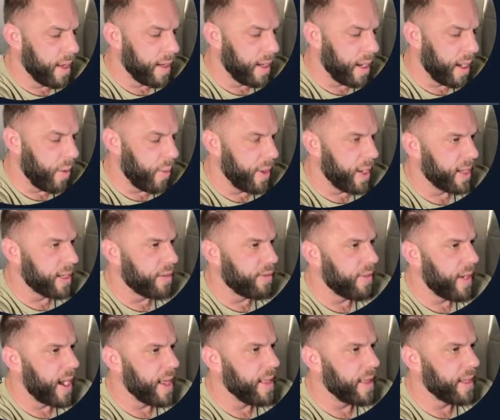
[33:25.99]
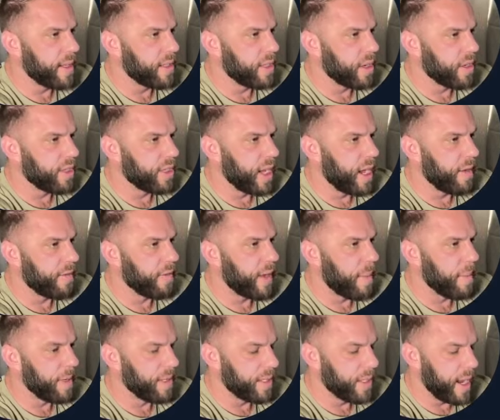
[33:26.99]
Now we can define this ourselves.
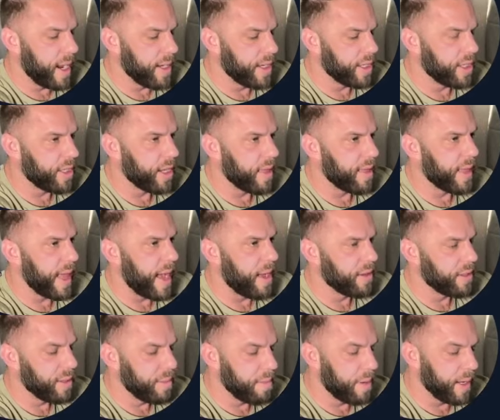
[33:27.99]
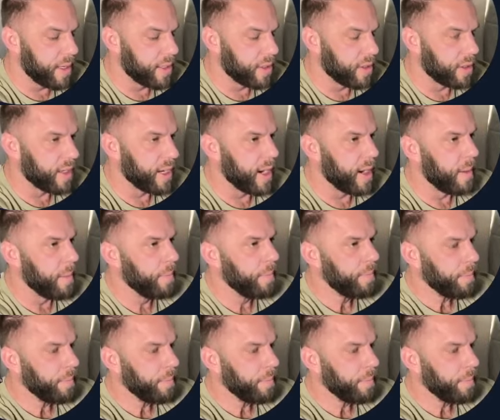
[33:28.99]
I'm gonna say just a thousand pixels here.